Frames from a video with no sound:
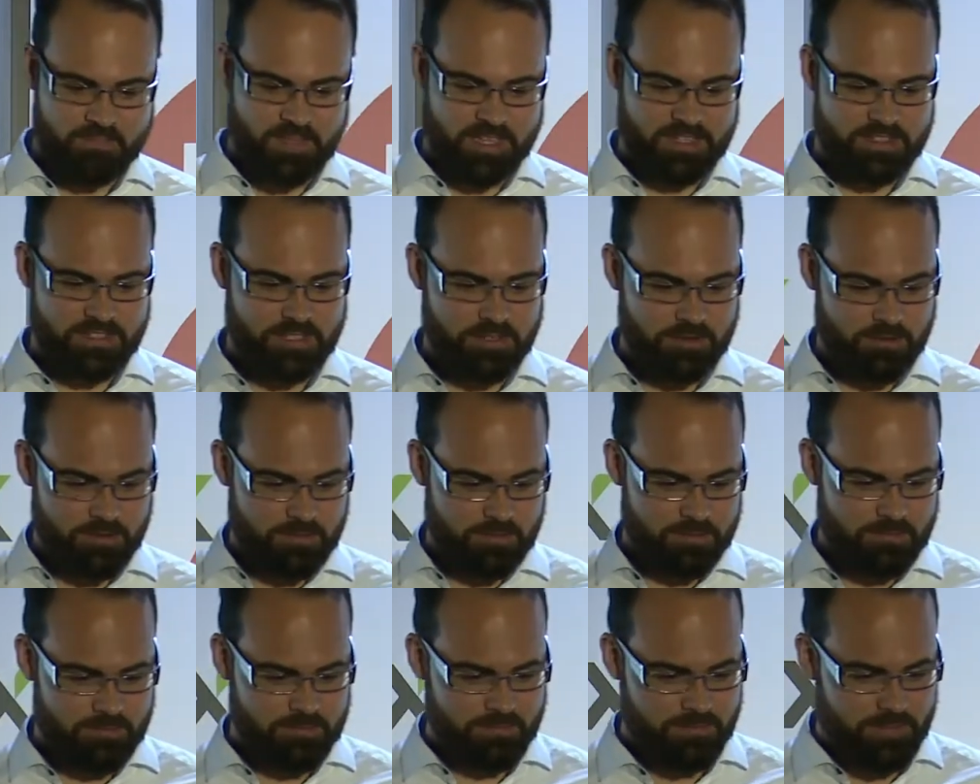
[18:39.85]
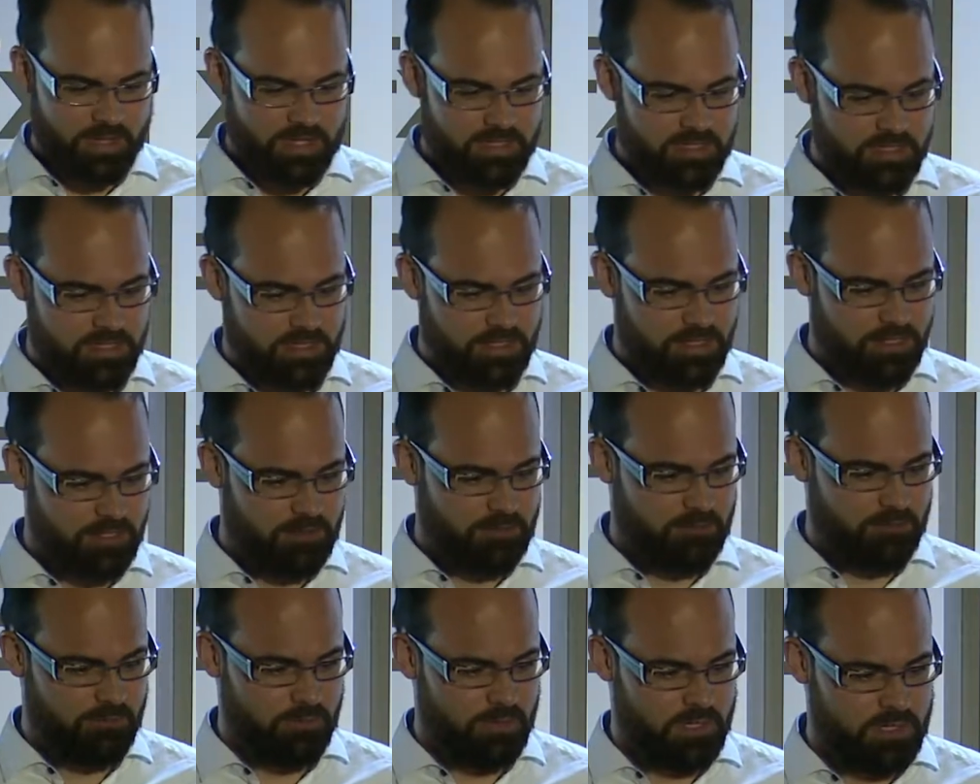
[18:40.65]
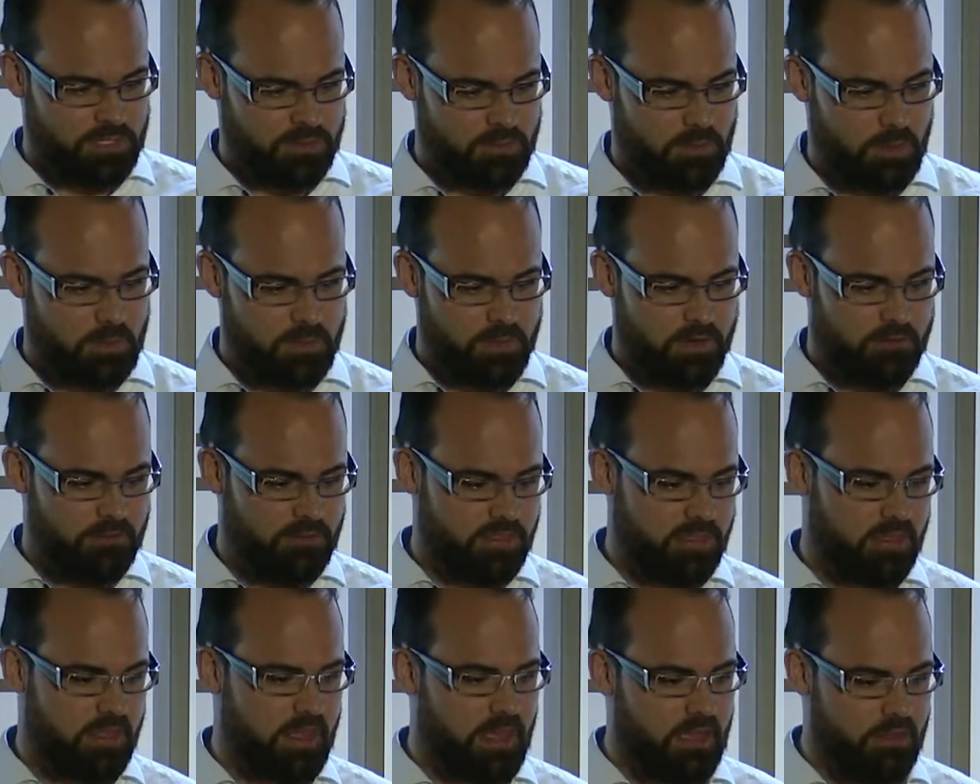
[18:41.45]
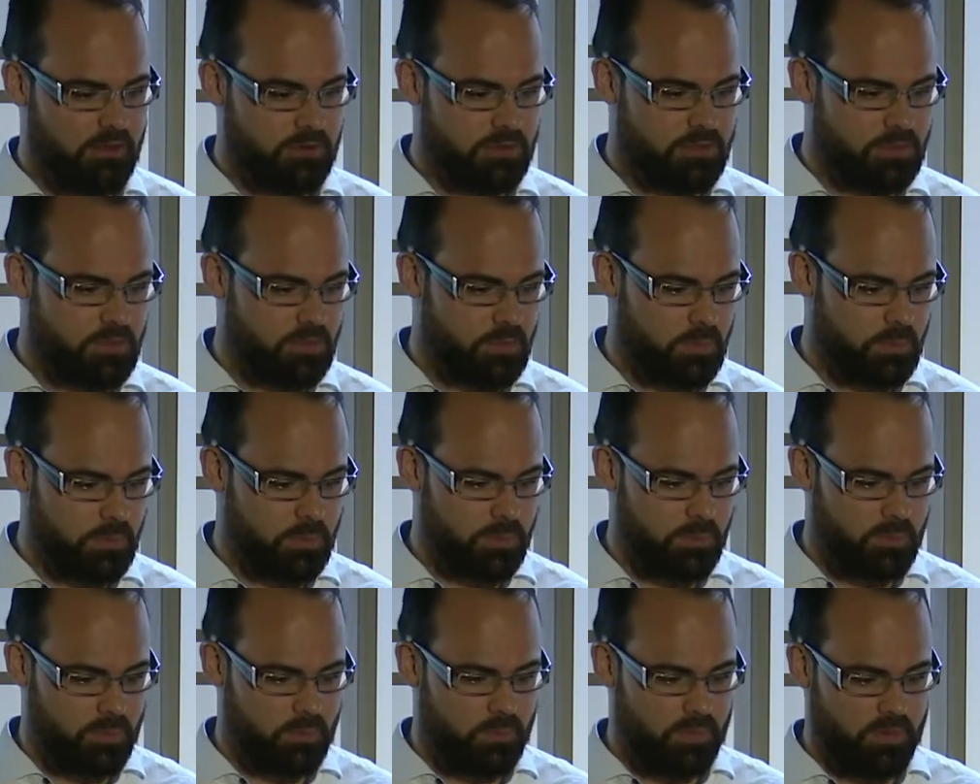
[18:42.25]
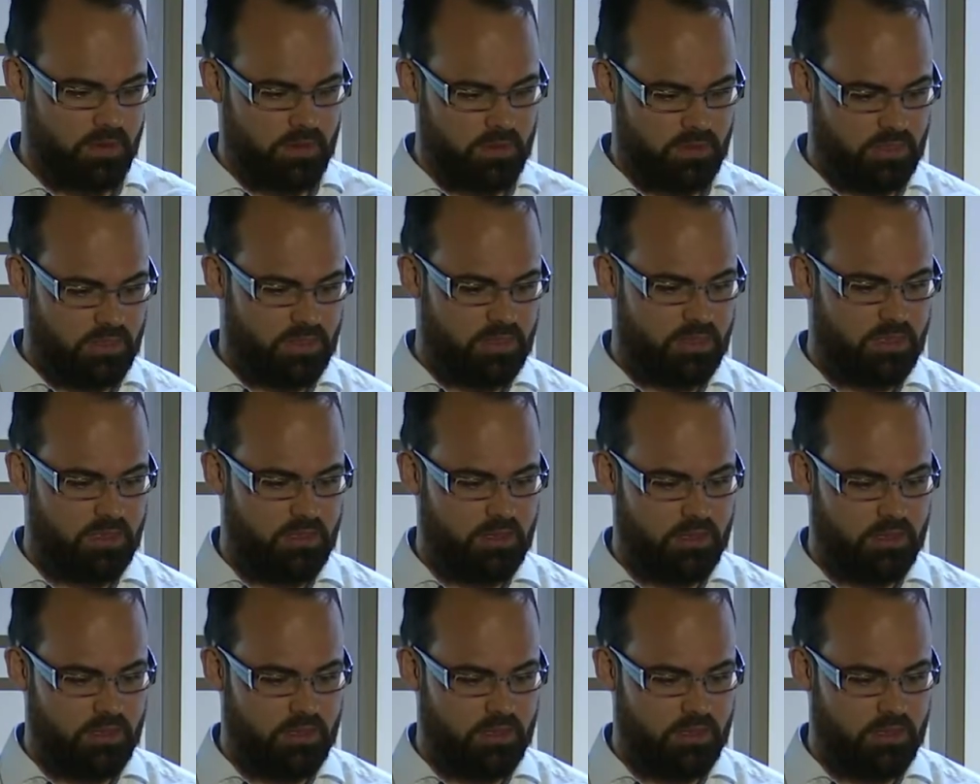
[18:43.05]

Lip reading: So basically, we swapped everything out with